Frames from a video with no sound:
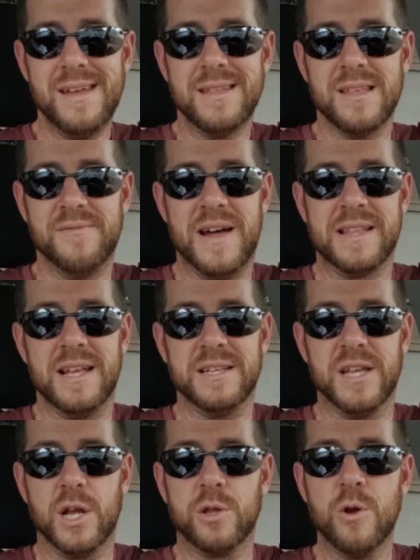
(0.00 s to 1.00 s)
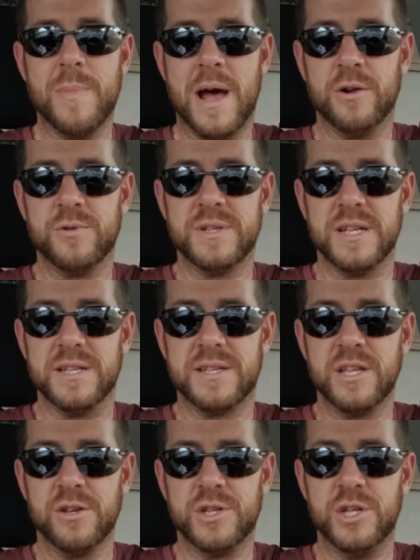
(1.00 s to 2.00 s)
The fact that I set clear boundaries and
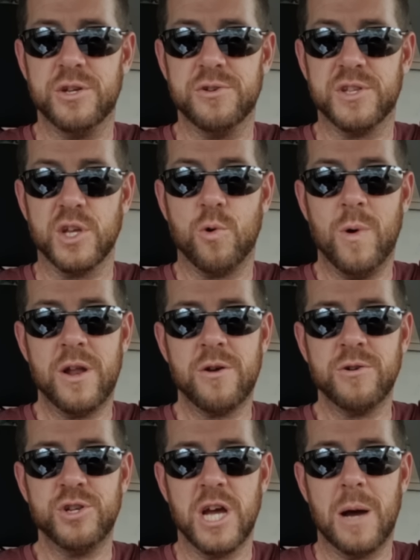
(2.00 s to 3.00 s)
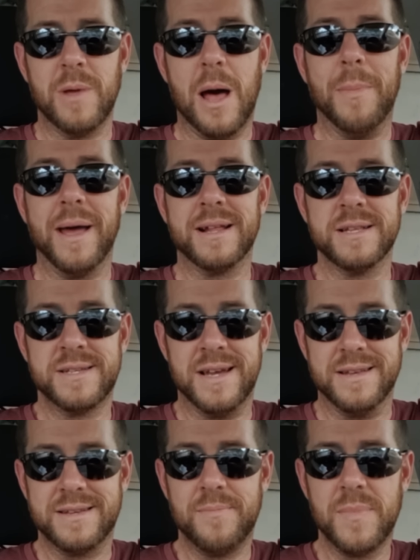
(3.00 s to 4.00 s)
still she chose to quit her job without my
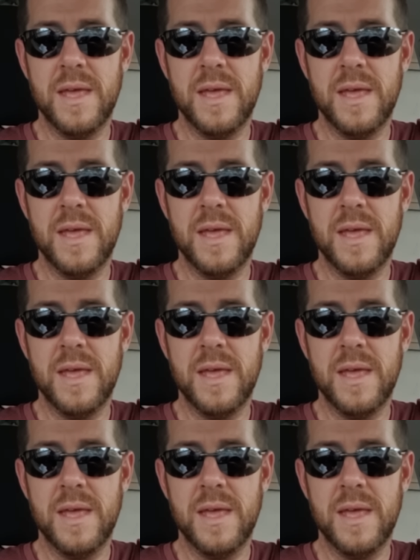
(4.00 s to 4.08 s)
consent.